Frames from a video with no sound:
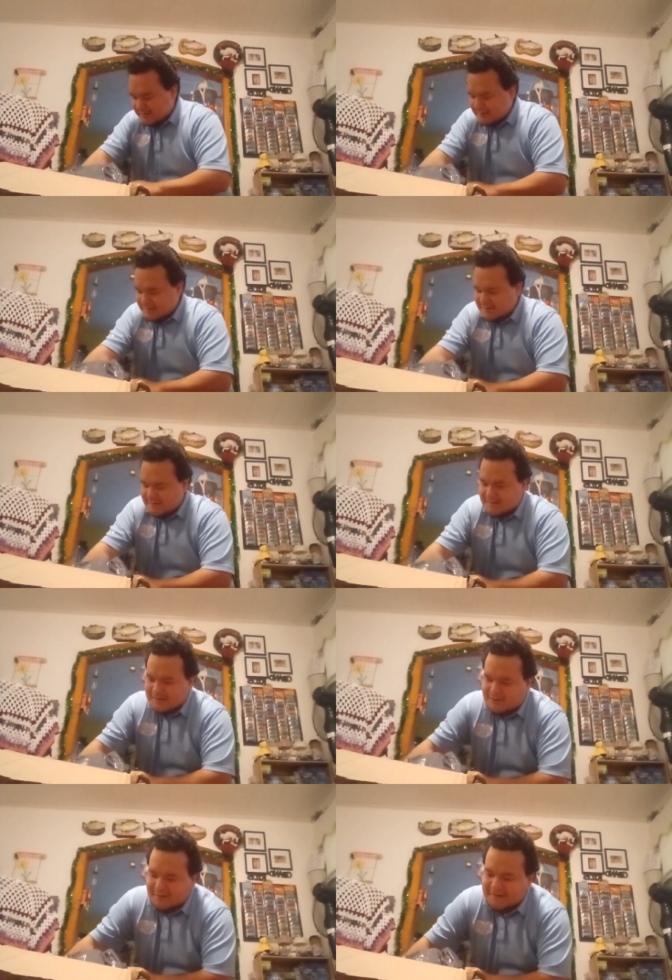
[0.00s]
Yay.
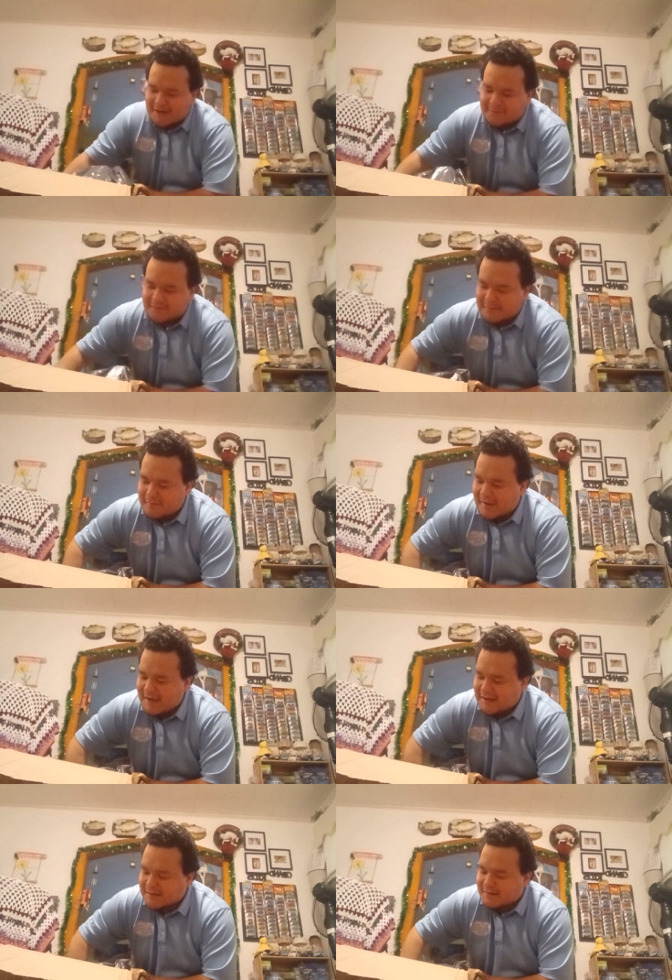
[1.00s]
All right, now for the
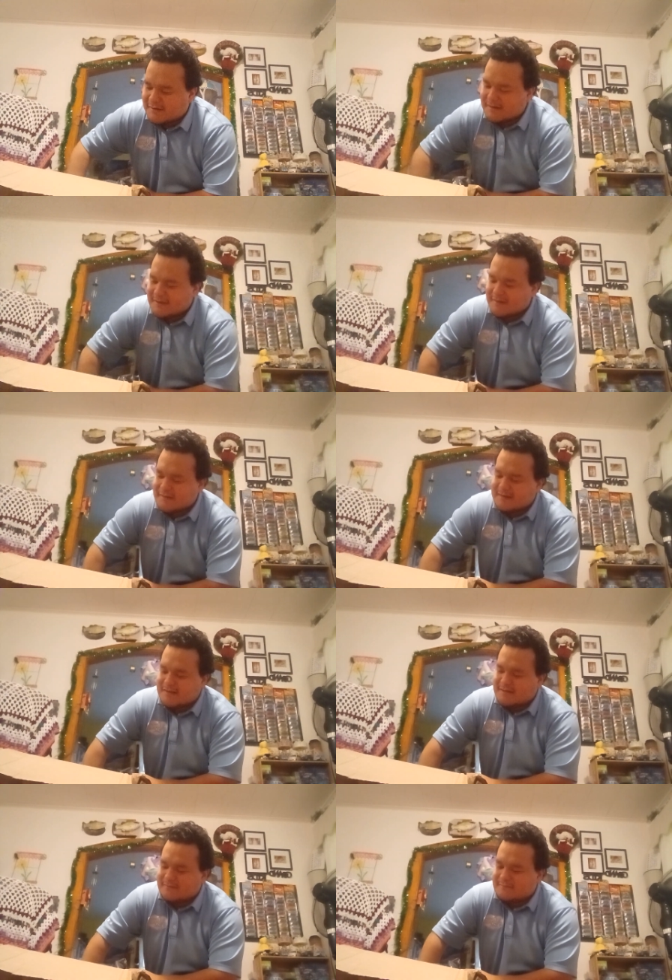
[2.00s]
main.
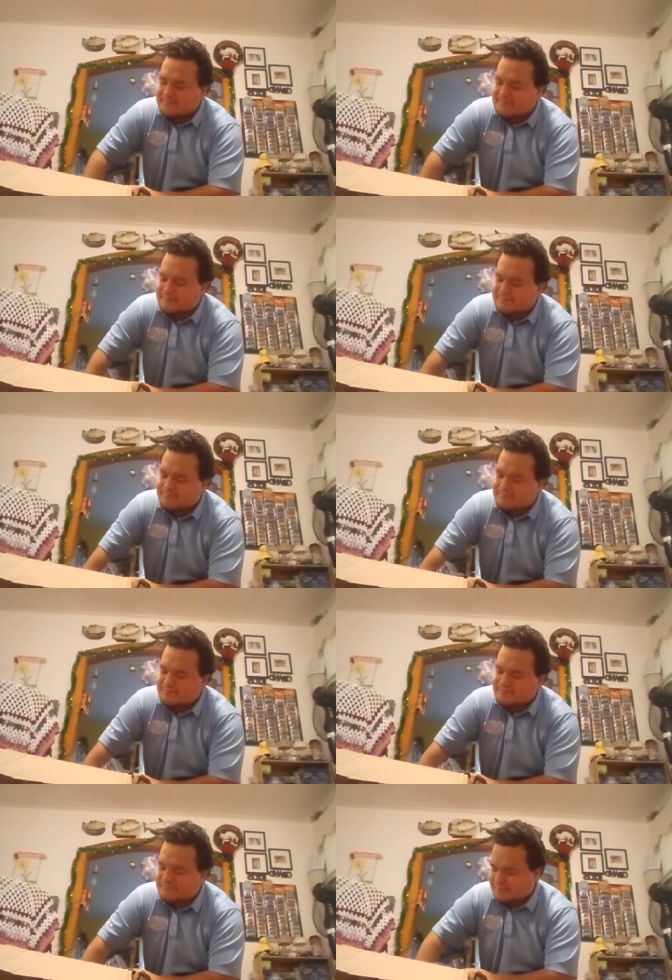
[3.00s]
The
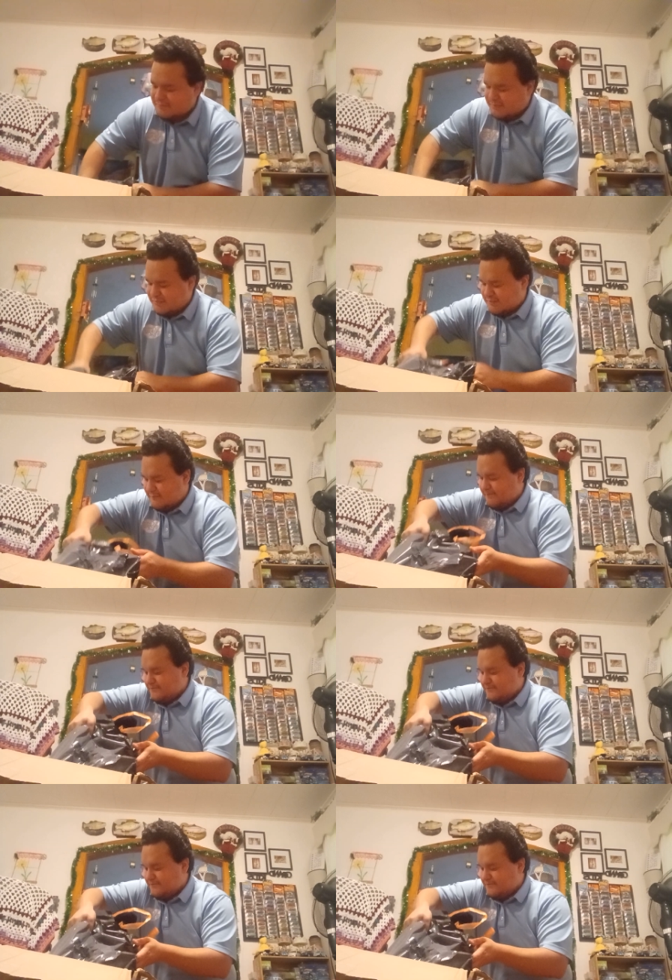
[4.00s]
main attraction.